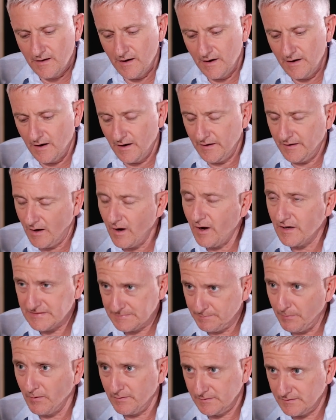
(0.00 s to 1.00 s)
I
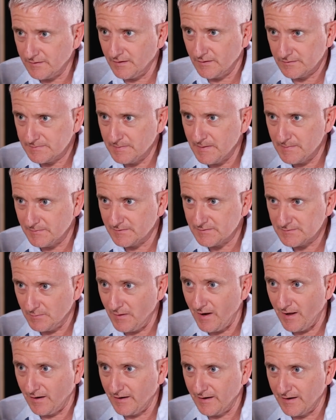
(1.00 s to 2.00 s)
spoke to those people as
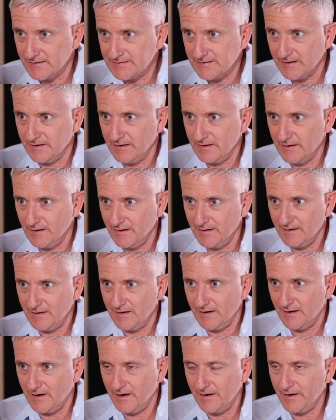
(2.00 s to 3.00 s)
well, and I said,
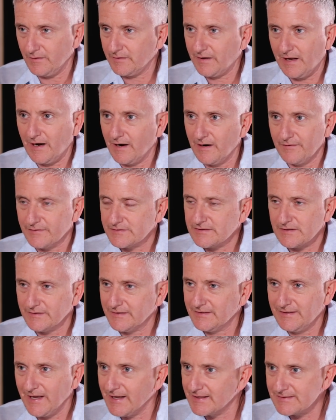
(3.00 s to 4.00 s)
I don't care if it's
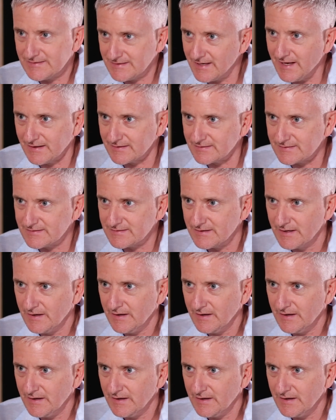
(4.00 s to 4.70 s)
only 10 cents.